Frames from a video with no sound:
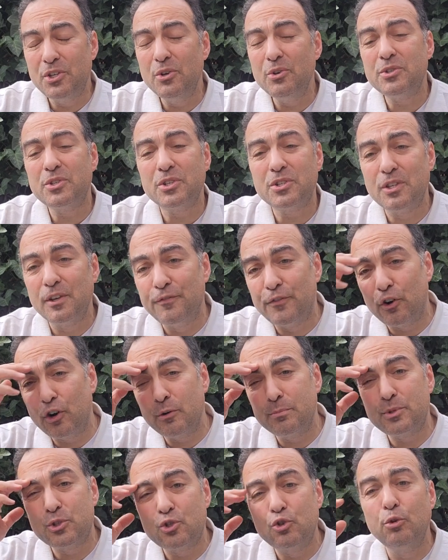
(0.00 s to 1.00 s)
uses the
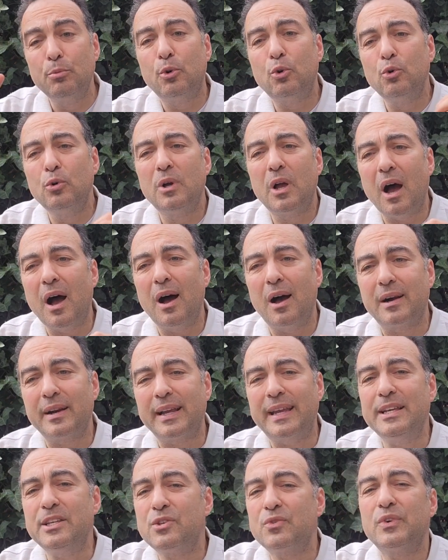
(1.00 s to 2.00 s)
verb subjugar,
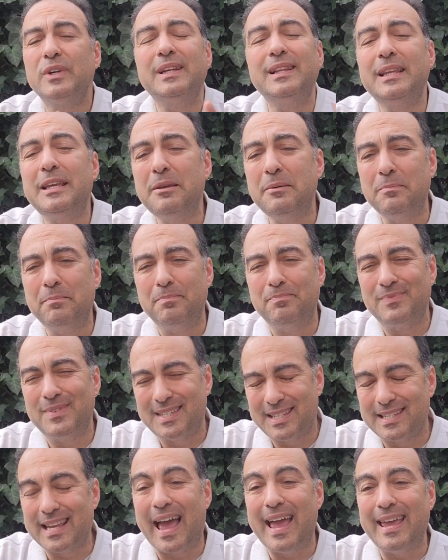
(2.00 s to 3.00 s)
he's really
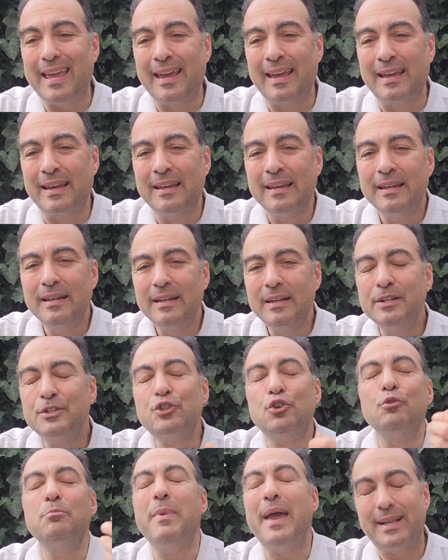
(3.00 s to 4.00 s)
saying
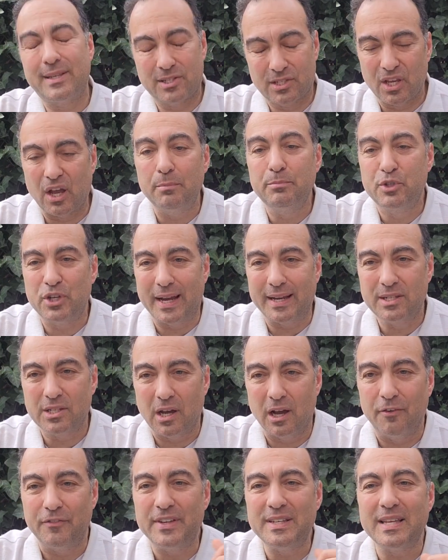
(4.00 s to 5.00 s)
to make subjects
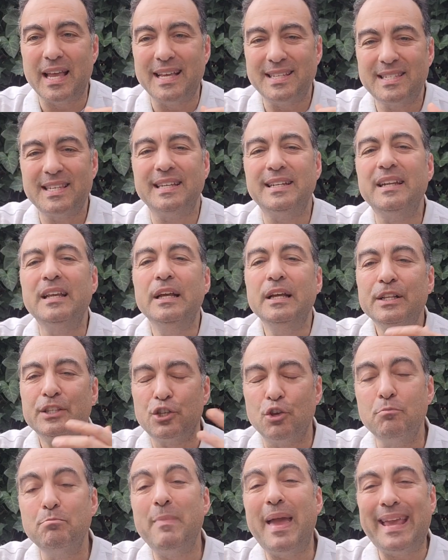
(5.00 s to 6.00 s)
of, as in
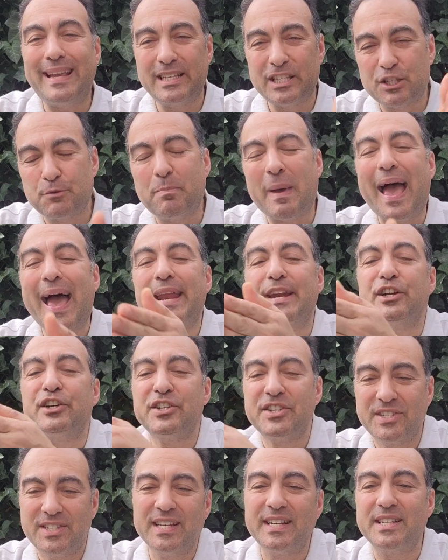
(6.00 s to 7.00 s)
to make
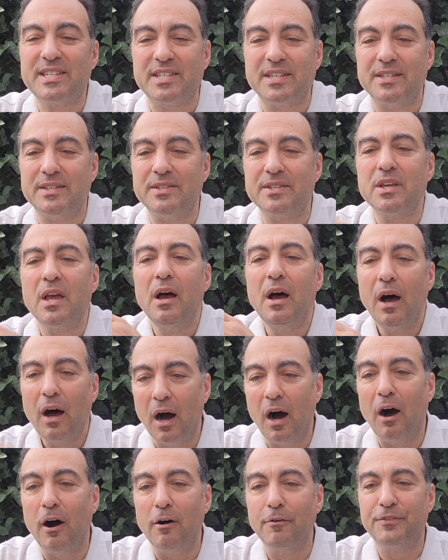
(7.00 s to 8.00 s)
Spanish citizens
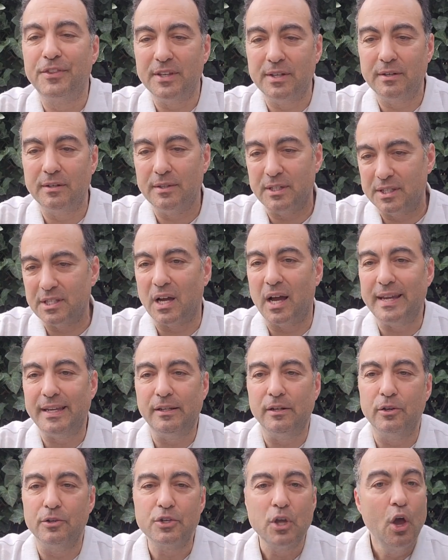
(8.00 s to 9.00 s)
of the
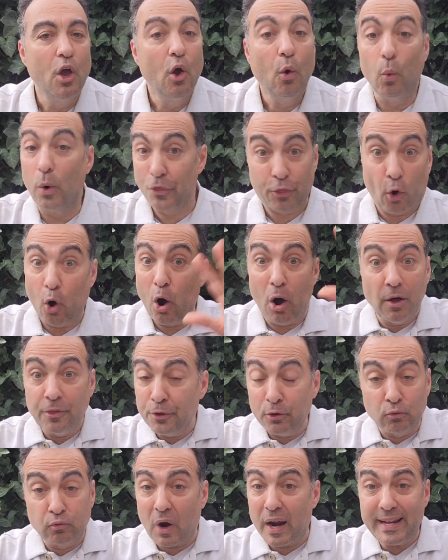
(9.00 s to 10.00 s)
Taínos, with all
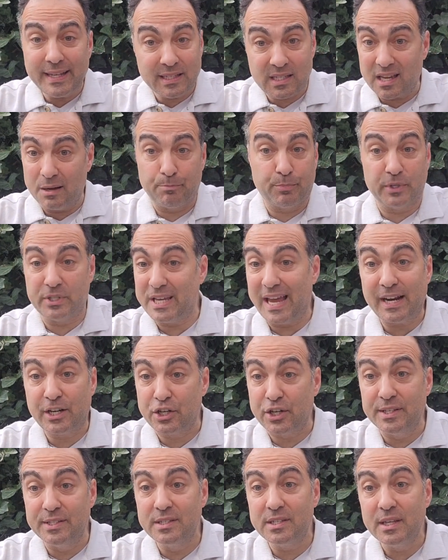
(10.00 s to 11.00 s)
the rights and
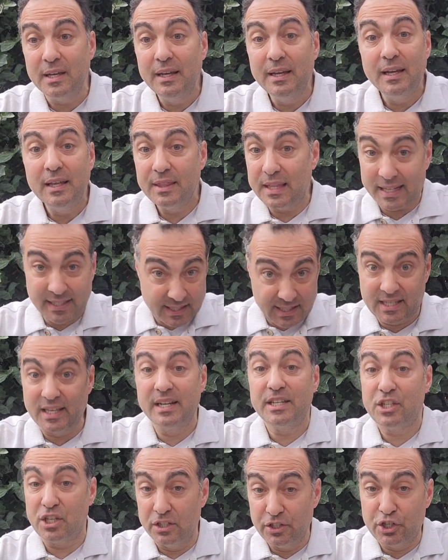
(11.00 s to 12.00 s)
protections that
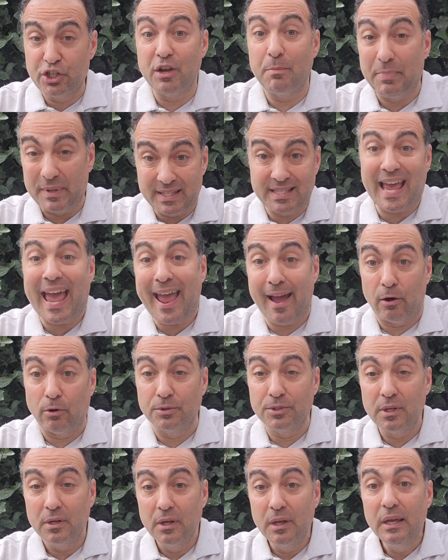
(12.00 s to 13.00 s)
citizenship entailed,